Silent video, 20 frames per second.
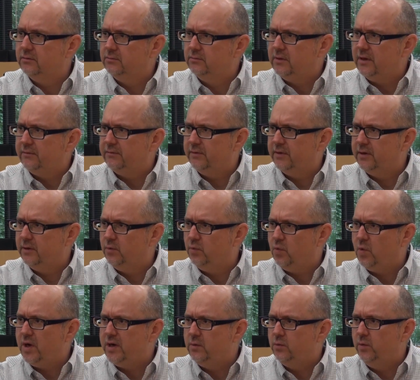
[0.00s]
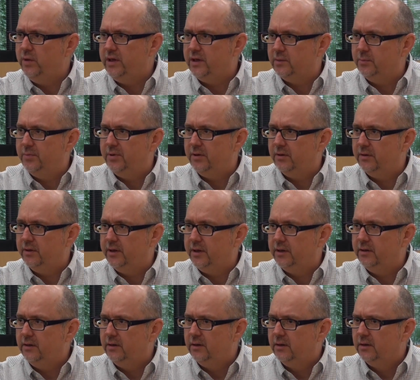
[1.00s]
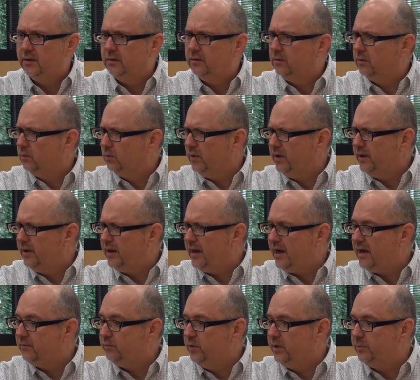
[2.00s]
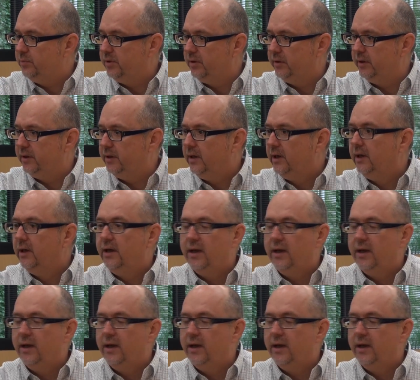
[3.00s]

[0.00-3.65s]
roughly a 1-week period or 1.5-week period.